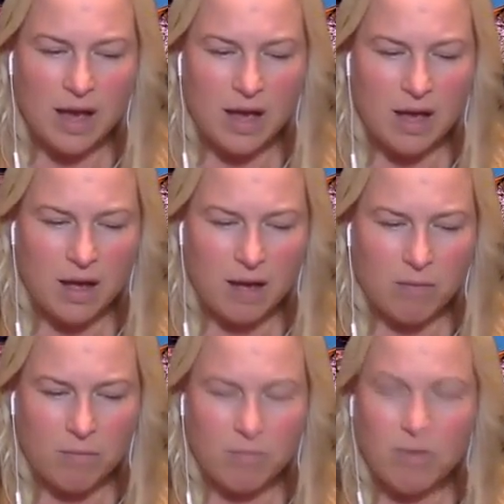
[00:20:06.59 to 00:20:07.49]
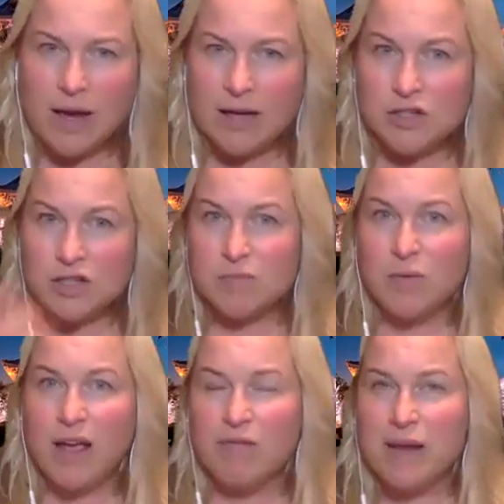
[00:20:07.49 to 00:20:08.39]
I just
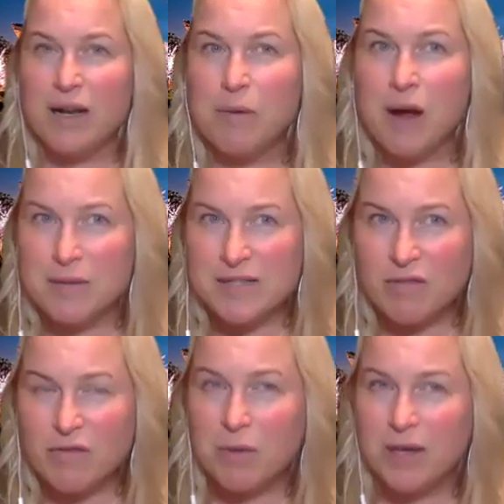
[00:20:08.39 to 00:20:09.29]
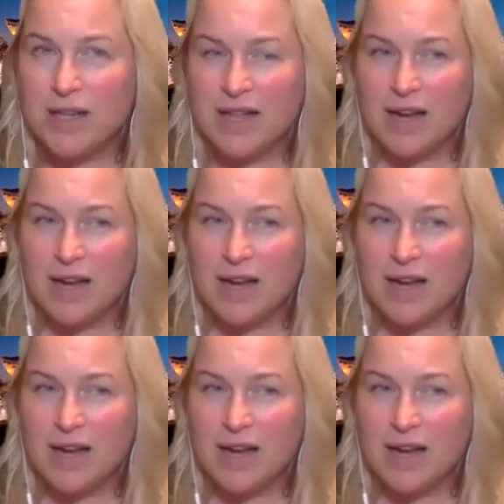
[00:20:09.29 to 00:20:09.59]
have made a promise to everybody that